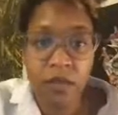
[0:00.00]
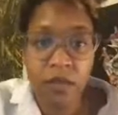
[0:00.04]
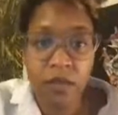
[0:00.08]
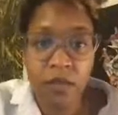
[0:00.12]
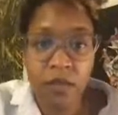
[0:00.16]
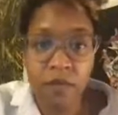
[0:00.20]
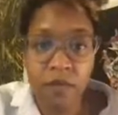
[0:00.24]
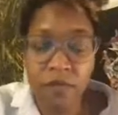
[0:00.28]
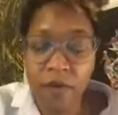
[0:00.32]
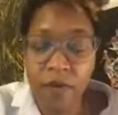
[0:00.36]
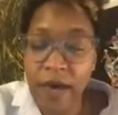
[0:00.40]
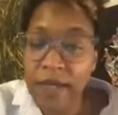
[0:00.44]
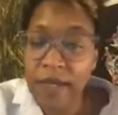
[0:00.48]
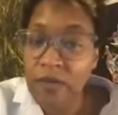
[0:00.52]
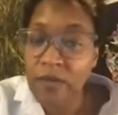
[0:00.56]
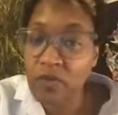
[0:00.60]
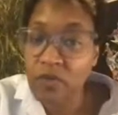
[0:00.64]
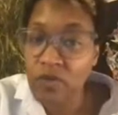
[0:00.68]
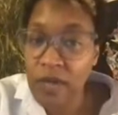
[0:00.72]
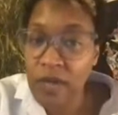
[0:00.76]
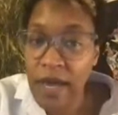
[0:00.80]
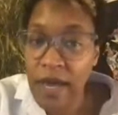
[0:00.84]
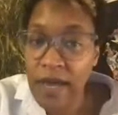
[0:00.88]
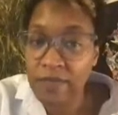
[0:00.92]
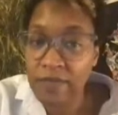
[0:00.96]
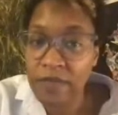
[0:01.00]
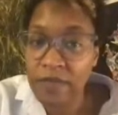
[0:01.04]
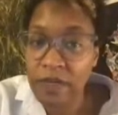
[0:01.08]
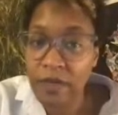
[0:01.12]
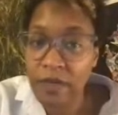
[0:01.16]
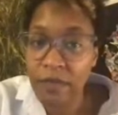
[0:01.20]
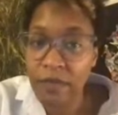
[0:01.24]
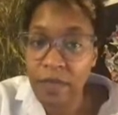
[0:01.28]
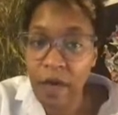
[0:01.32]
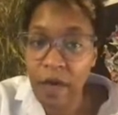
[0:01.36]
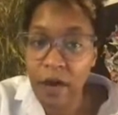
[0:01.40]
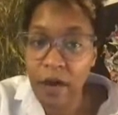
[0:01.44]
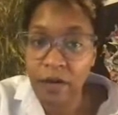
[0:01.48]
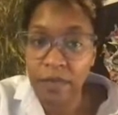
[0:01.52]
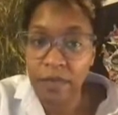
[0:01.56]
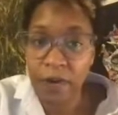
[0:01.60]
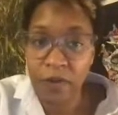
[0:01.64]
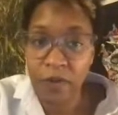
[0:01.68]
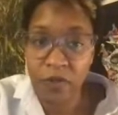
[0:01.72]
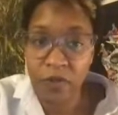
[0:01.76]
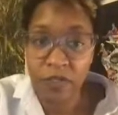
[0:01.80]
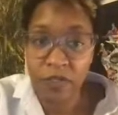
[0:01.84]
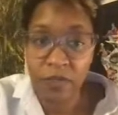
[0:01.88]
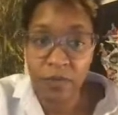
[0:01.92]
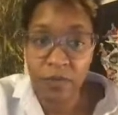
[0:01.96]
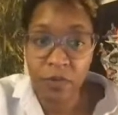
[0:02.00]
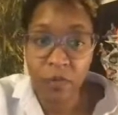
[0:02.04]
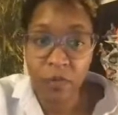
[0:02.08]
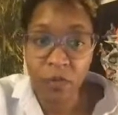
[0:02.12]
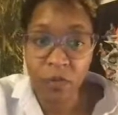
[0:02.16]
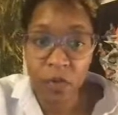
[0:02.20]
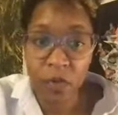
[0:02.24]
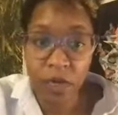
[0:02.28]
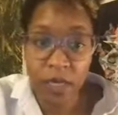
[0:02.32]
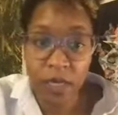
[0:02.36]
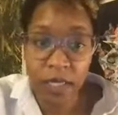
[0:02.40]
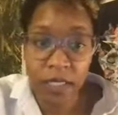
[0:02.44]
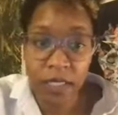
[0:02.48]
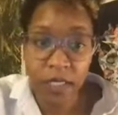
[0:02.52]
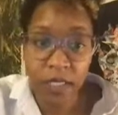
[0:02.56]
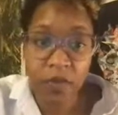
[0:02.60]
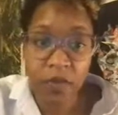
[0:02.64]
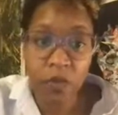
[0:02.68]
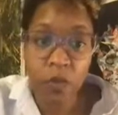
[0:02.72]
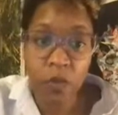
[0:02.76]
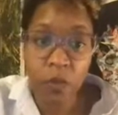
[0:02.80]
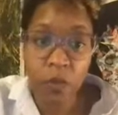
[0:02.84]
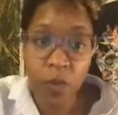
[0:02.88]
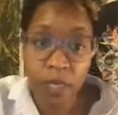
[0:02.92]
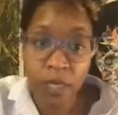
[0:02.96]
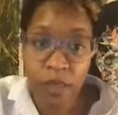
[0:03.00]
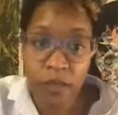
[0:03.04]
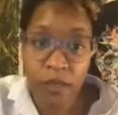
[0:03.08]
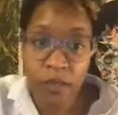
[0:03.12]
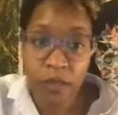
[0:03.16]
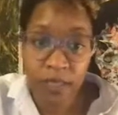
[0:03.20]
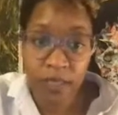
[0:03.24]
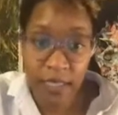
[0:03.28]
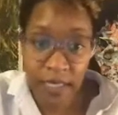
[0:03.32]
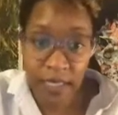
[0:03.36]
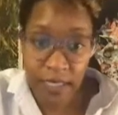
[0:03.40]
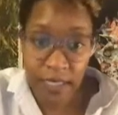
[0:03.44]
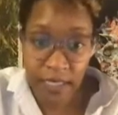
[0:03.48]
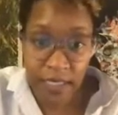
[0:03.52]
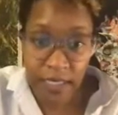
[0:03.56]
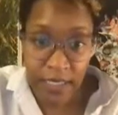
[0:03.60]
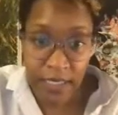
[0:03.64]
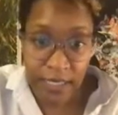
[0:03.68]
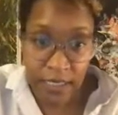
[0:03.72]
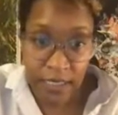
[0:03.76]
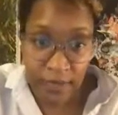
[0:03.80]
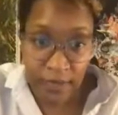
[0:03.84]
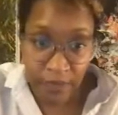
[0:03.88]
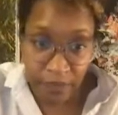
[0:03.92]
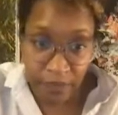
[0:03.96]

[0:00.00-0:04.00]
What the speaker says: The final draft of blog post number 1 will need